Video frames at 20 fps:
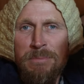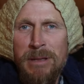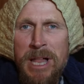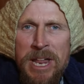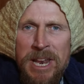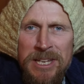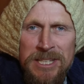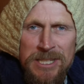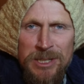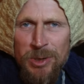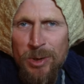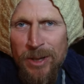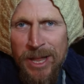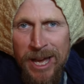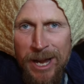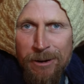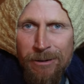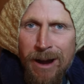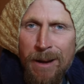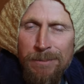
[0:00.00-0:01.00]
planets and all
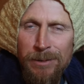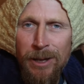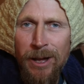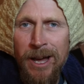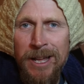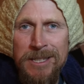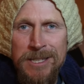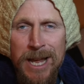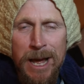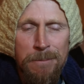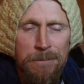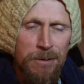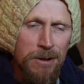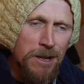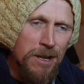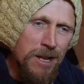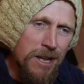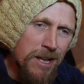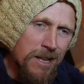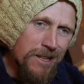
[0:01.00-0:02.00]
that crap lines up,
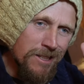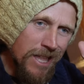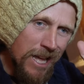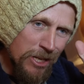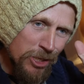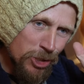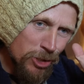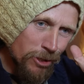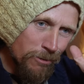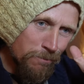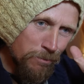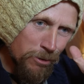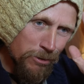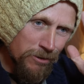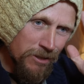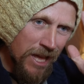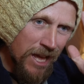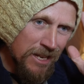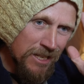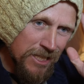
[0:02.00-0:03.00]
that should
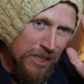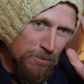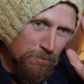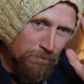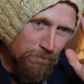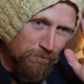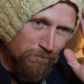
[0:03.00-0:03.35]
put that,